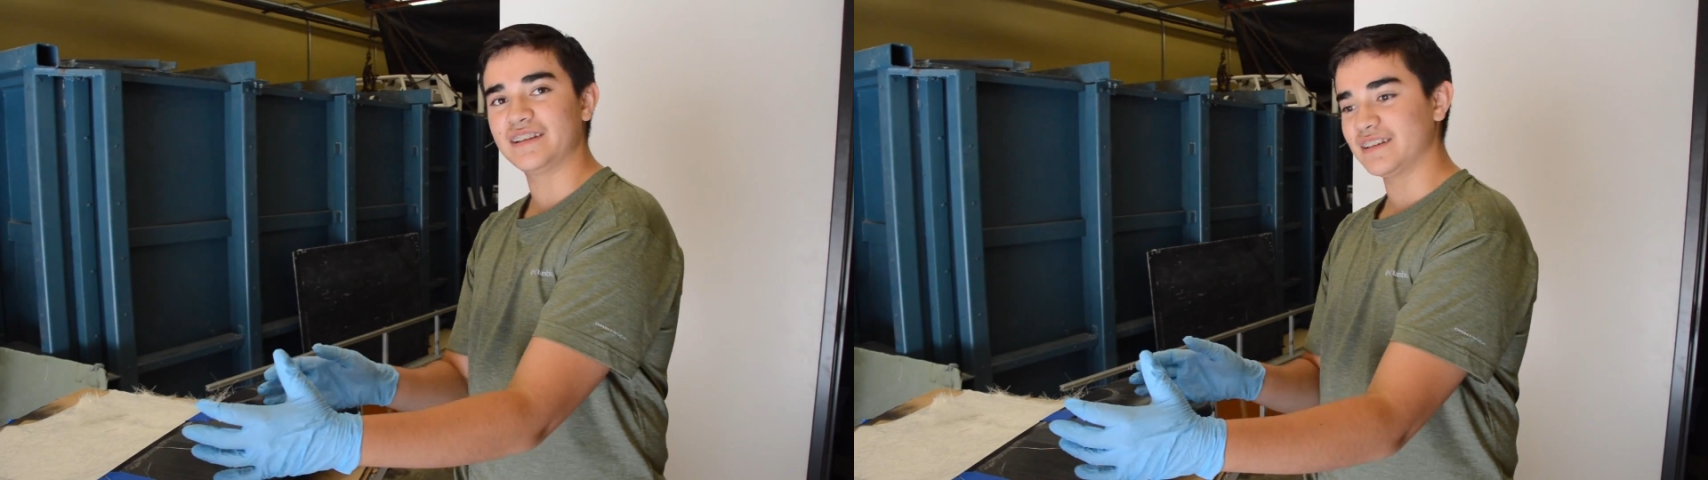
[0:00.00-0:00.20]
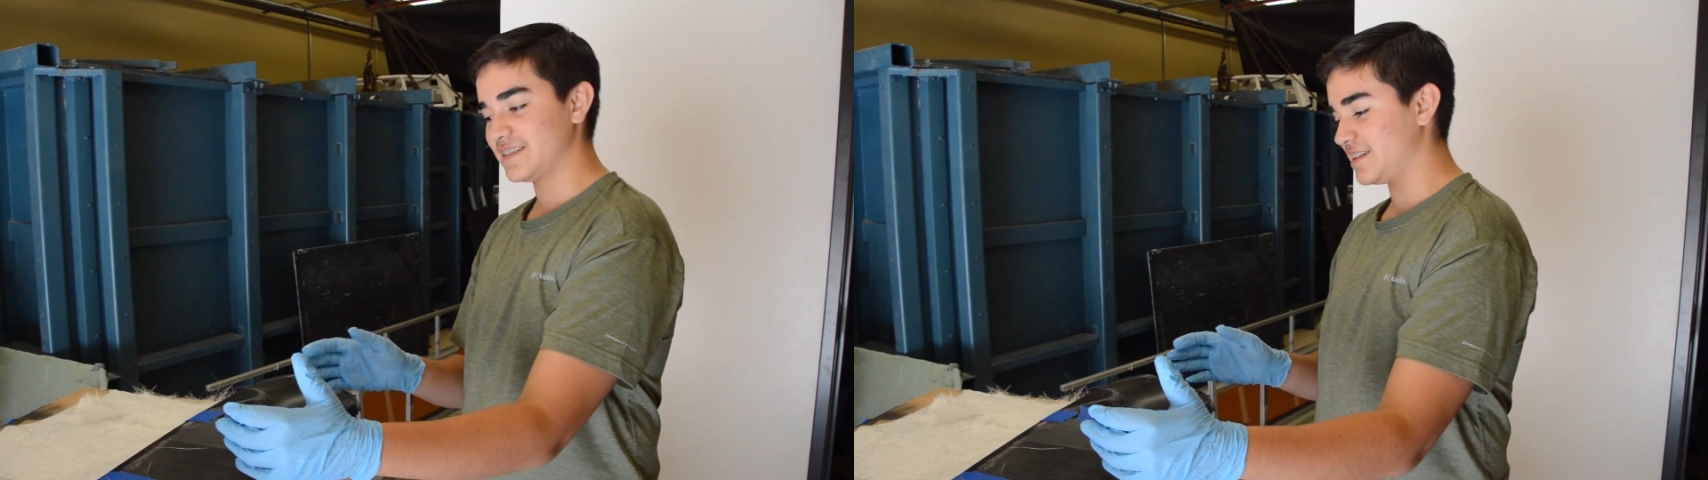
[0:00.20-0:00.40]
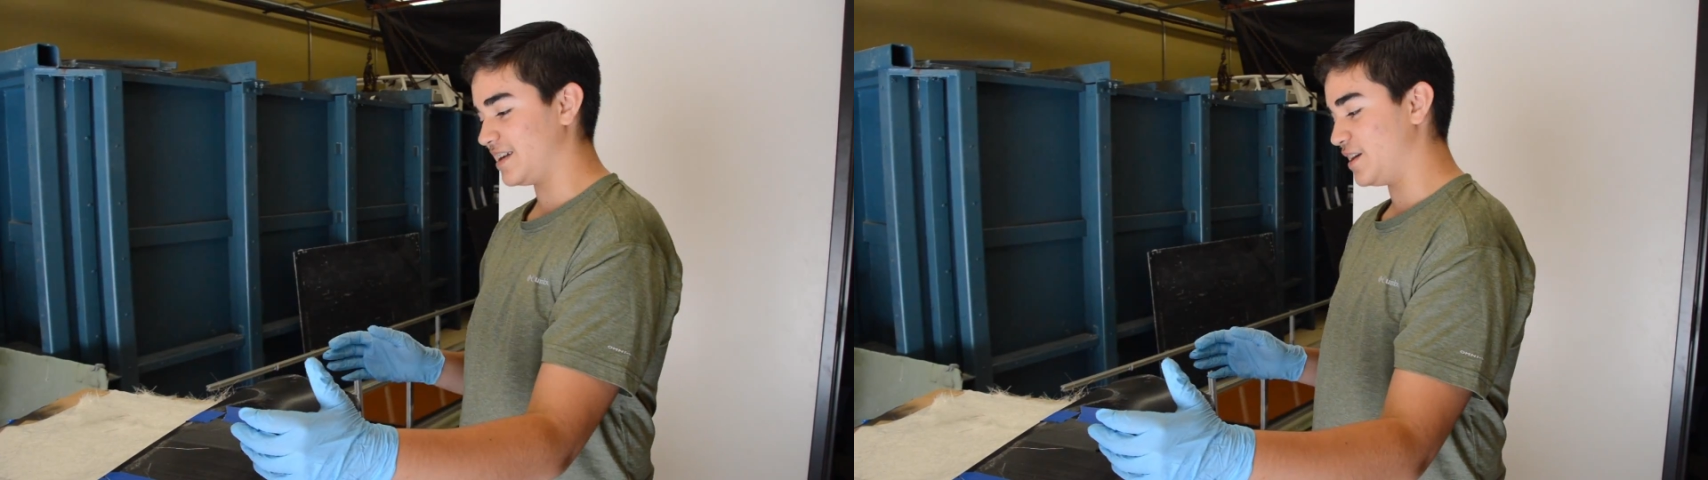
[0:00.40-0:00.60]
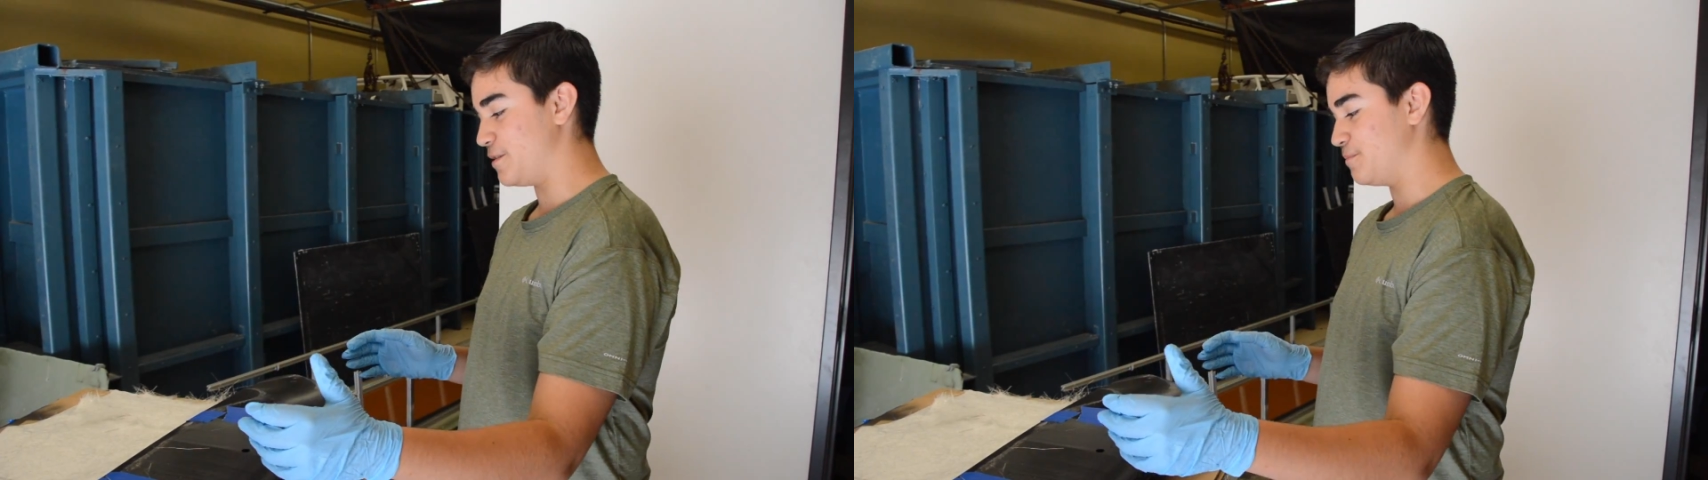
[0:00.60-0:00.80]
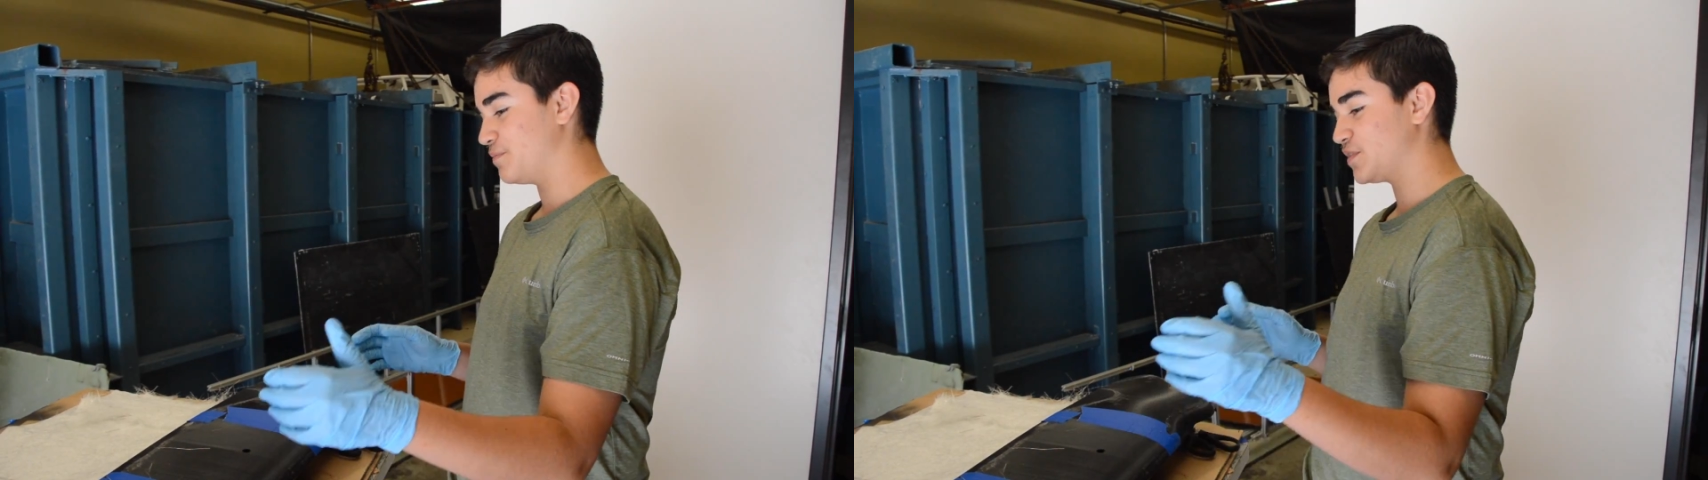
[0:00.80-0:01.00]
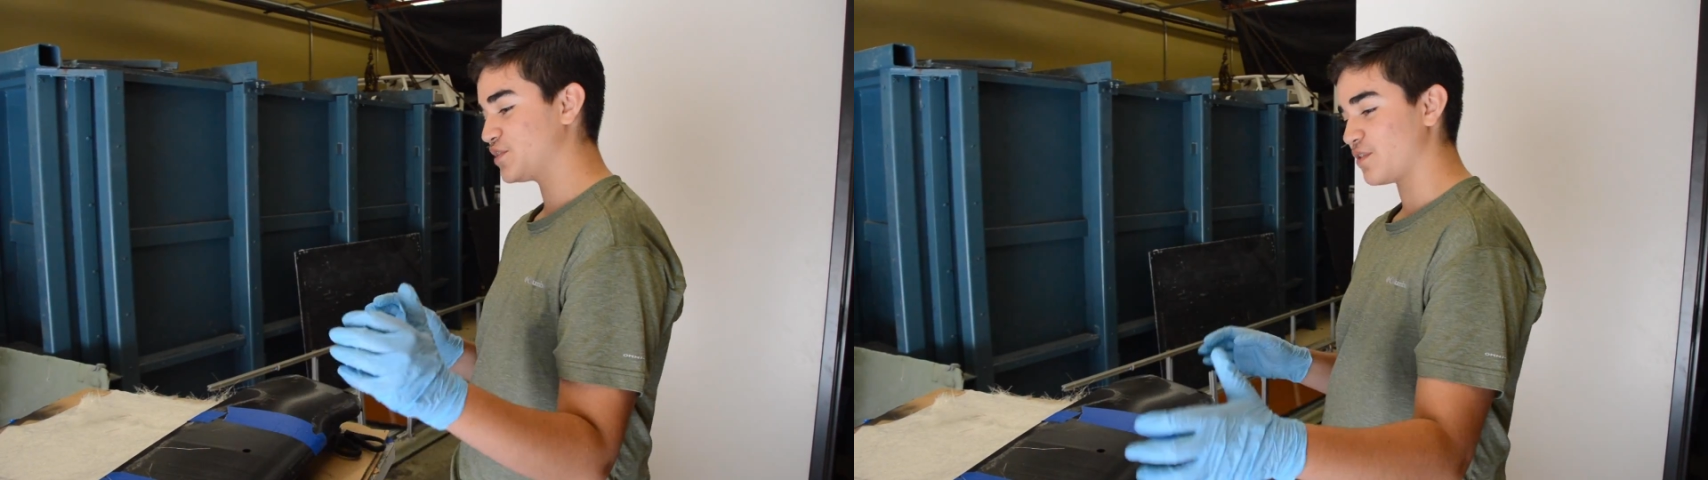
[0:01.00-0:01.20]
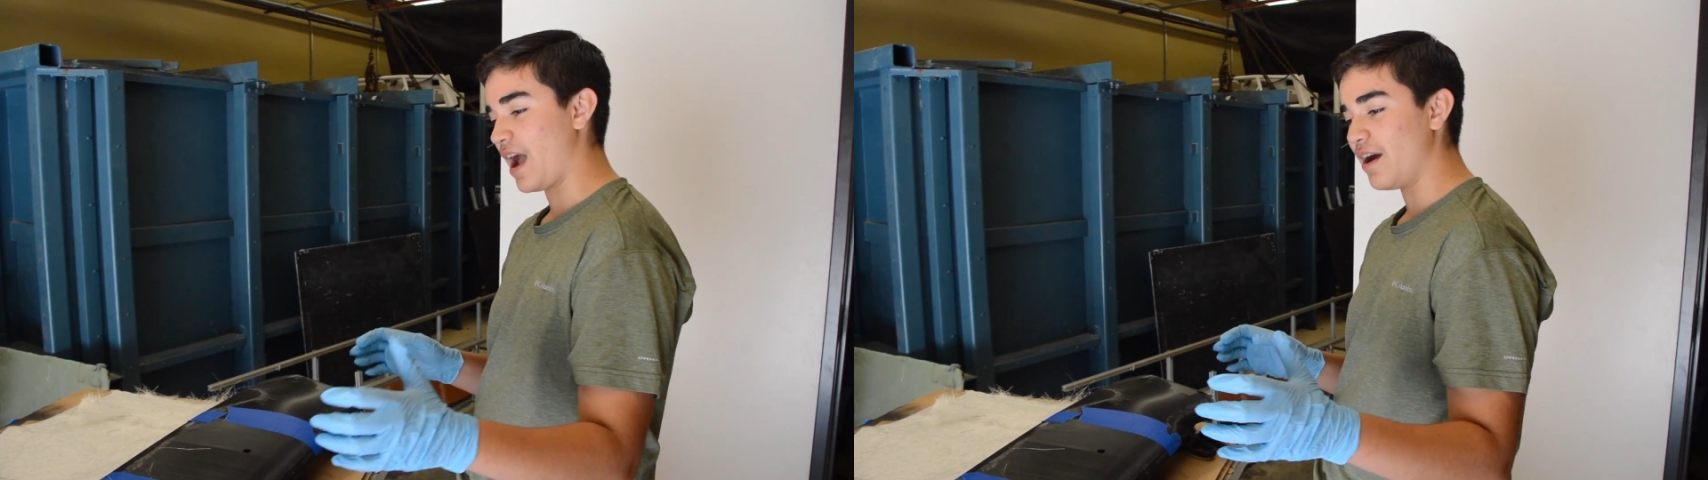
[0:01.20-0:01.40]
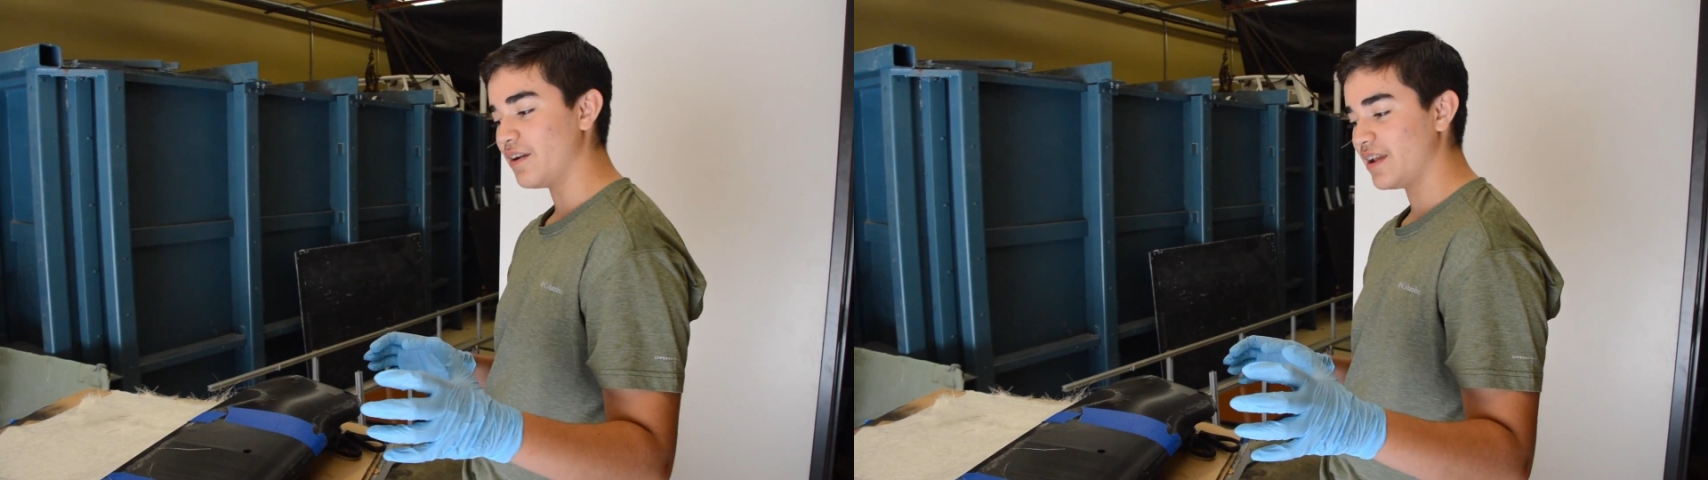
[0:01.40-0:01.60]
this
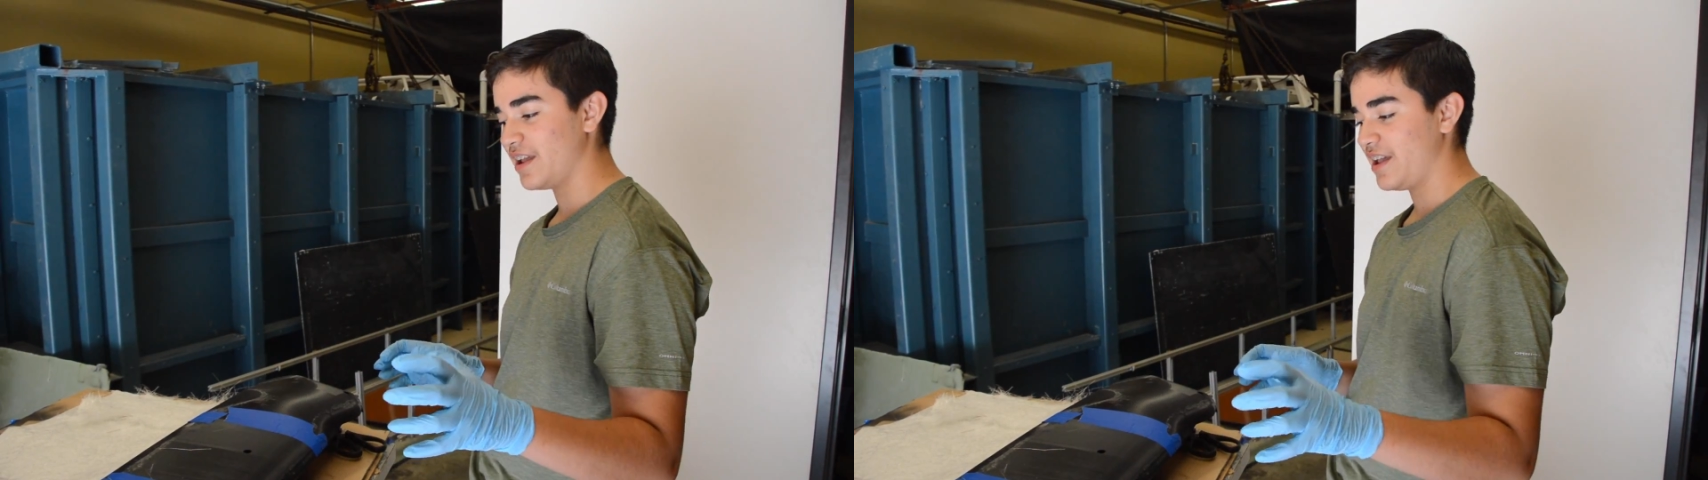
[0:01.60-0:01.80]
shroud.